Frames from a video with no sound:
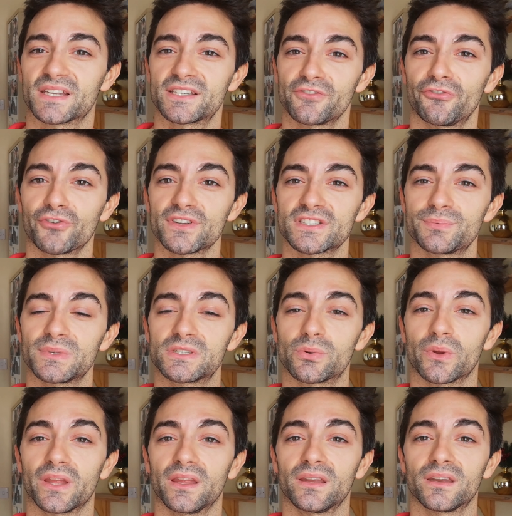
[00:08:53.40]
the difference
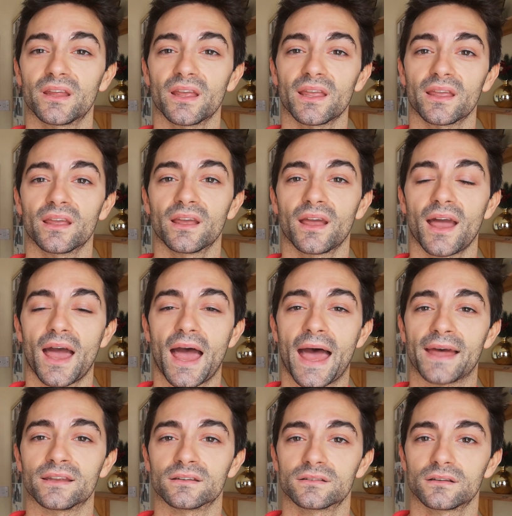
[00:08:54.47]
between I
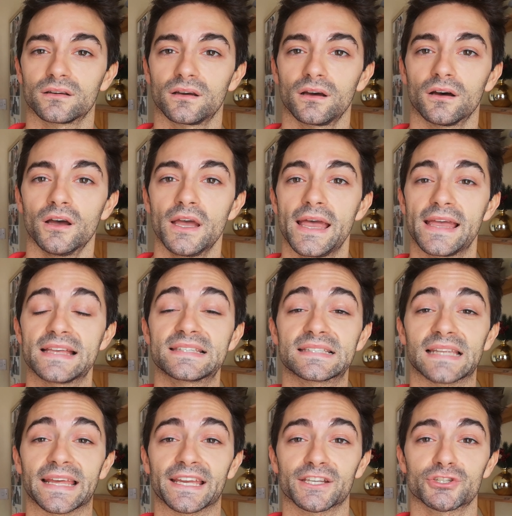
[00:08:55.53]
and uh,
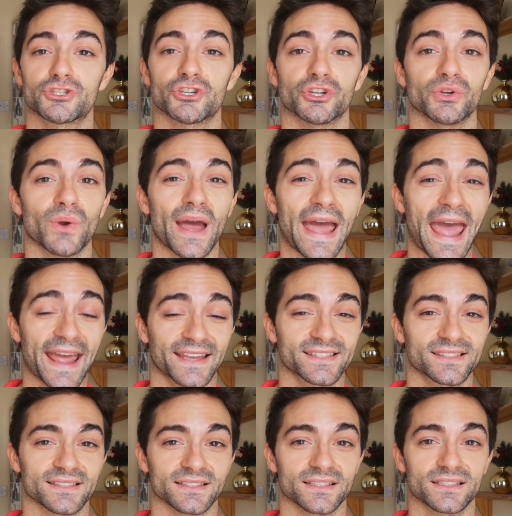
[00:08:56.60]
is linked to
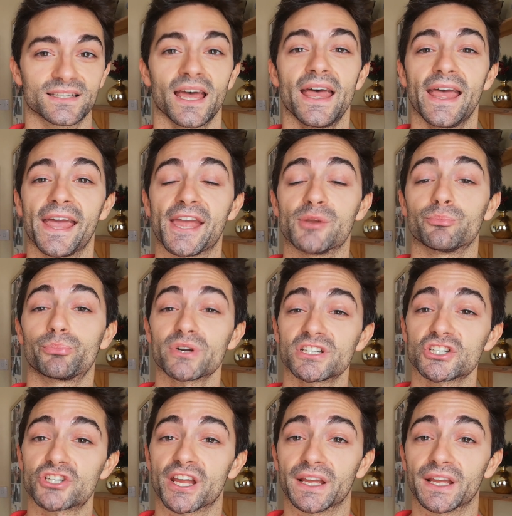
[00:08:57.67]
accent. In British